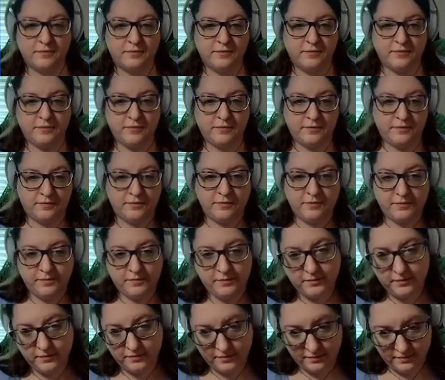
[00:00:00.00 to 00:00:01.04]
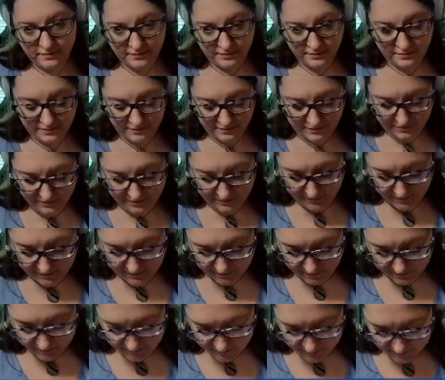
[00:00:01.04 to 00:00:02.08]

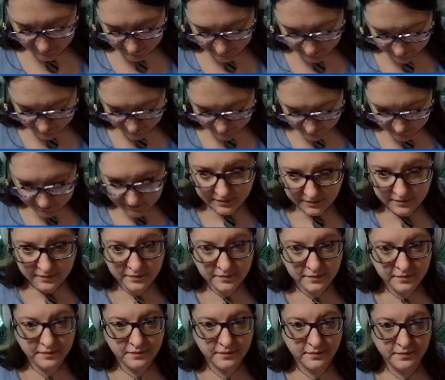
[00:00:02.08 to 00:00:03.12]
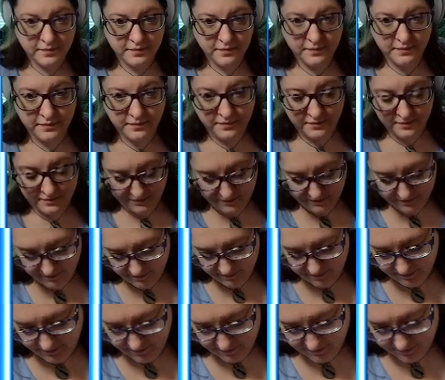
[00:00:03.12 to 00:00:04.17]

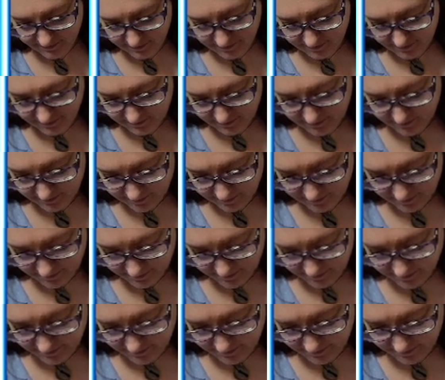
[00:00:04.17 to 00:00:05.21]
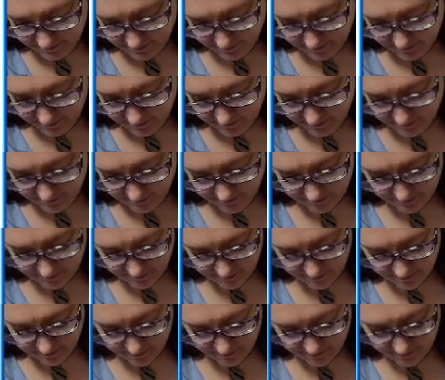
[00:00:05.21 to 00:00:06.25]

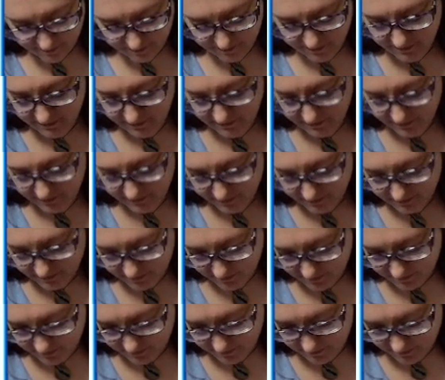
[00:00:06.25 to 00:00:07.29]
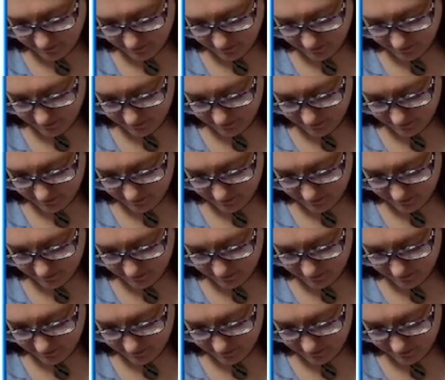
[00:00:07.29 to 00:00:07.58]
[no speech]